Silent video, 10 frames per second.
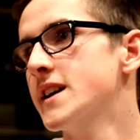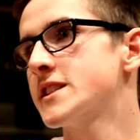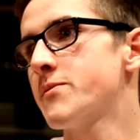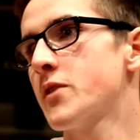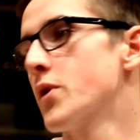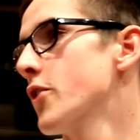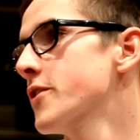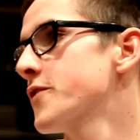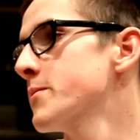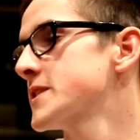It's something we
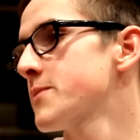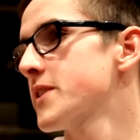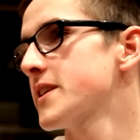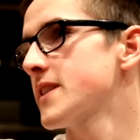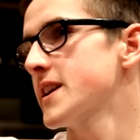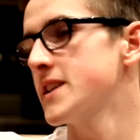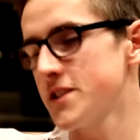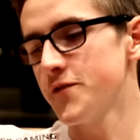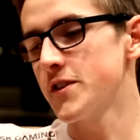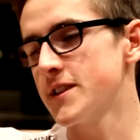learned from. It's something like
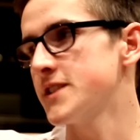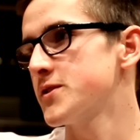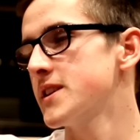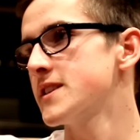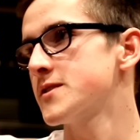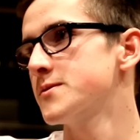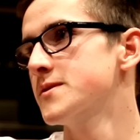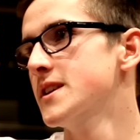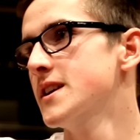it's the first LAN together. So